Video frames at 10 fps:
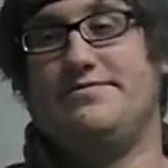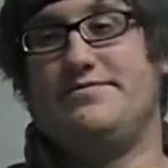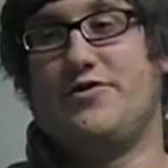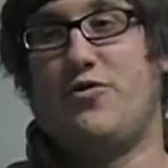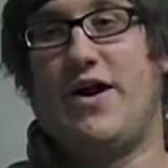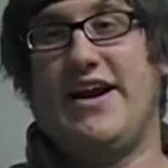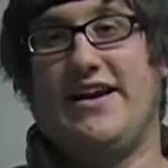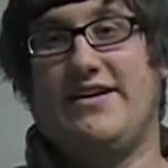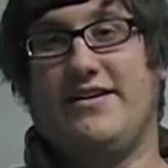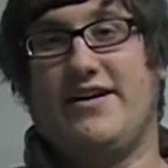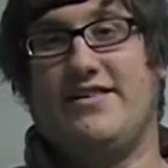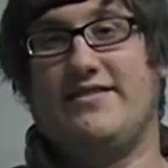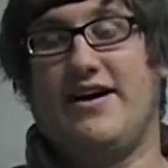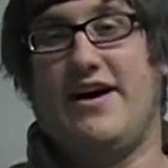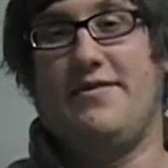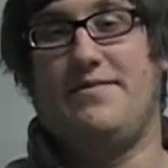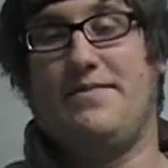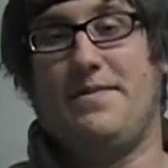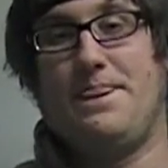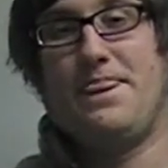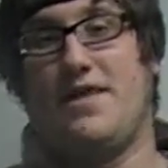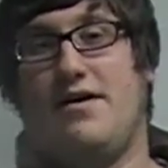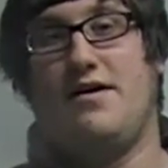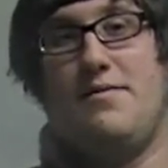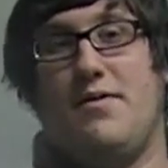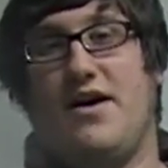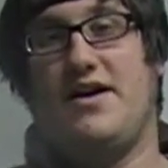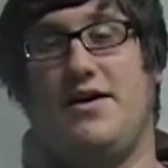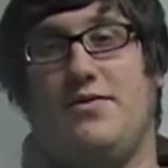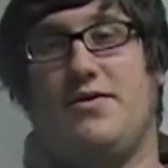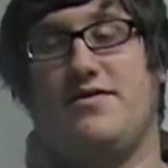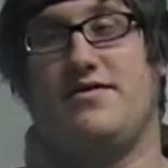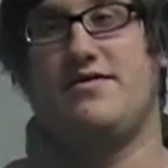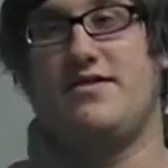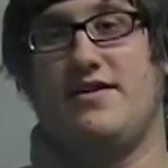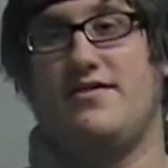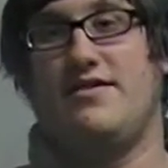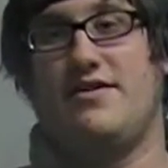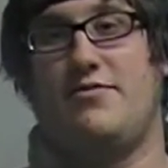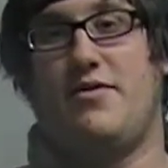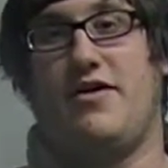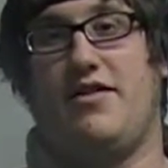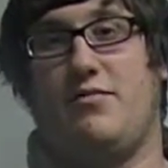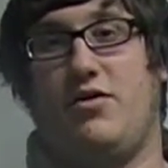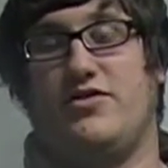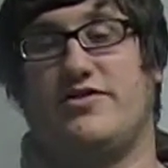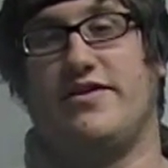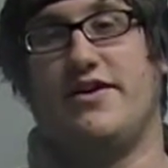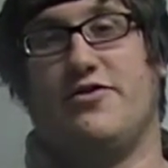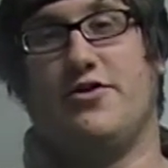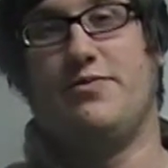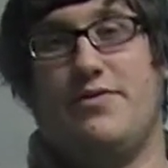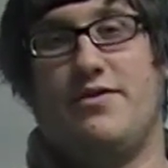writing at the time, but he was considered part of the Bolshevik group,